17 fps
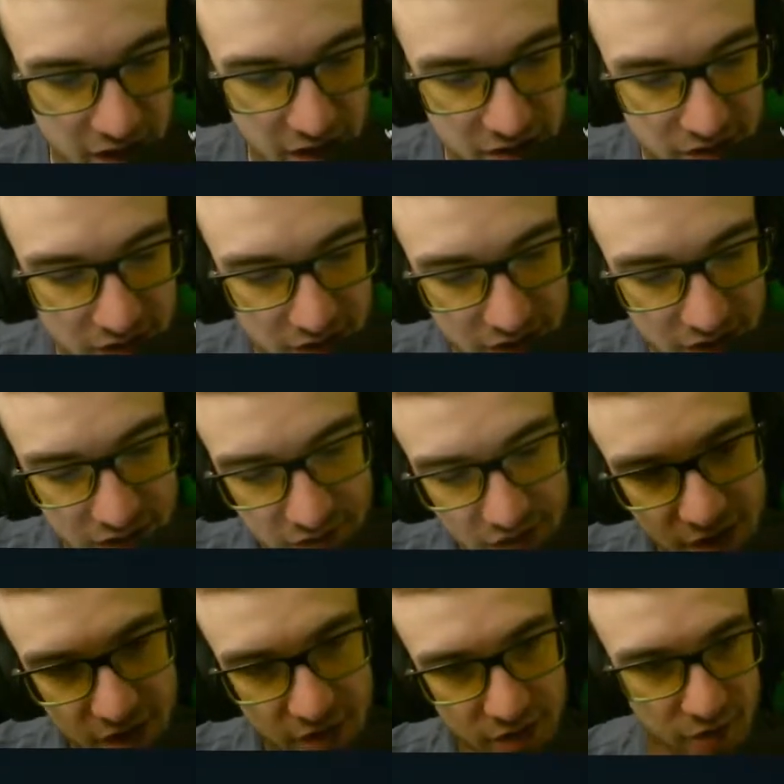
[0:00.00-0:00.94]
in today's
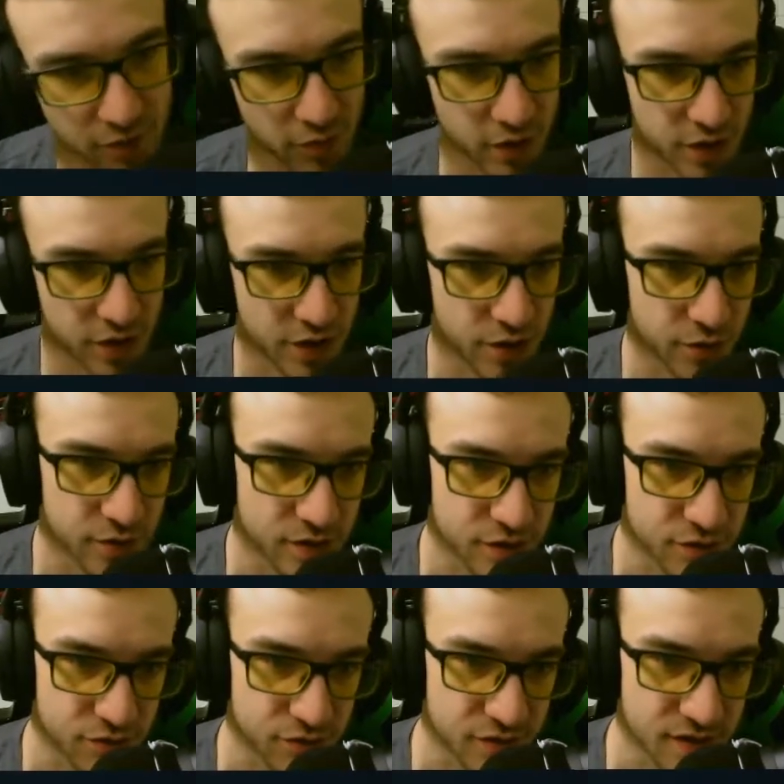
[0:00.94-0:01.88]
video, we're going to go
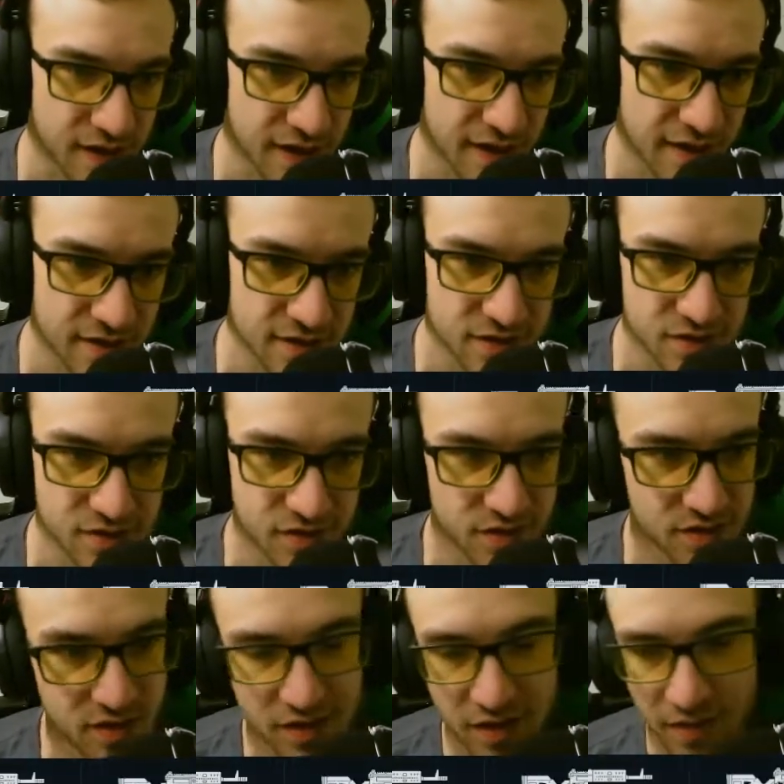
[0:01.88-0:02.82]
into
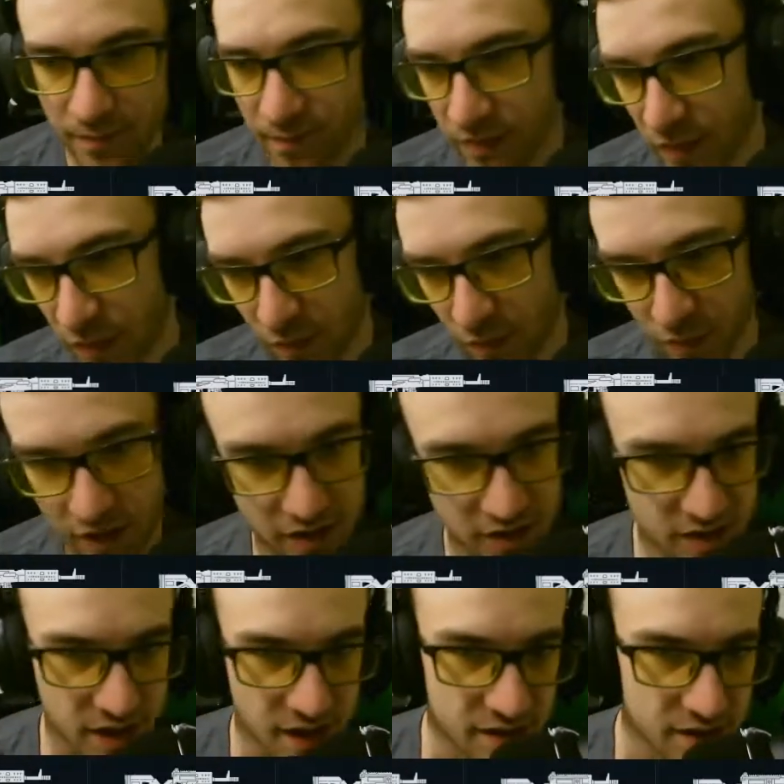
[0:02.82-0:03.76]
Dallas. Right,
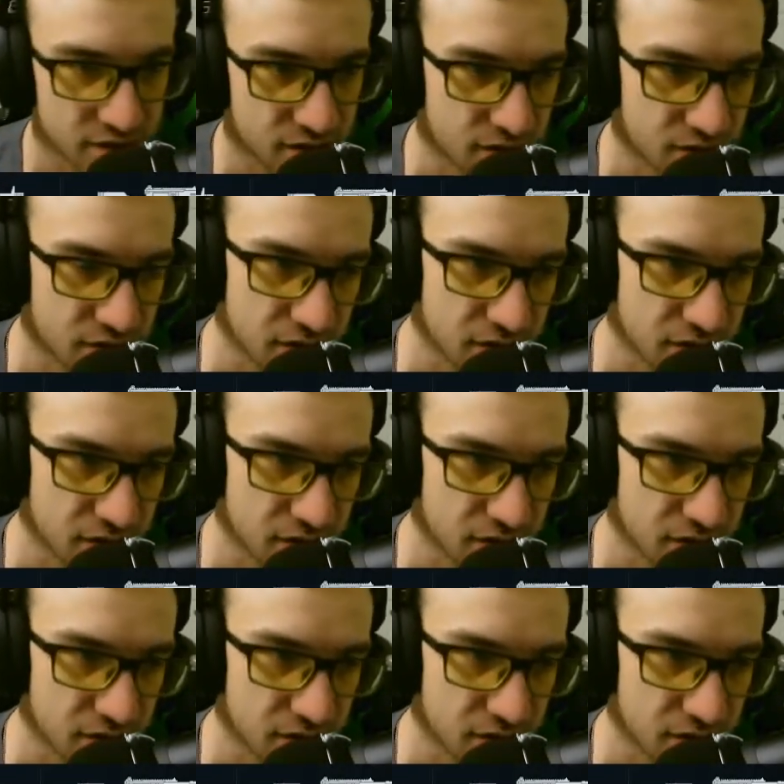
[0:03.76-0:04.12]
Dallas